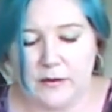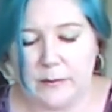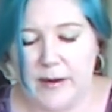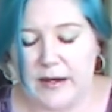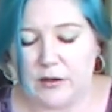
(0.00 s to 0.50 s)

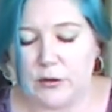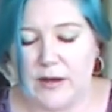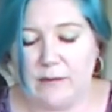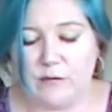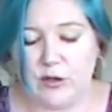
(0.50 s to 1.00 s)
to make a little
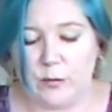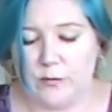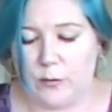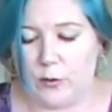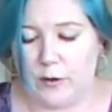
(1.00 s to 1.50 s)

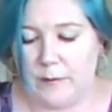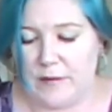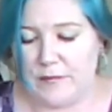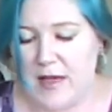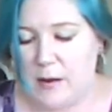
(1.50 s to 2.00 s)
envelope for
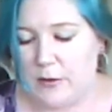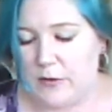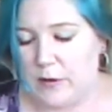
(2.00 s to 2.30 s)
my flower.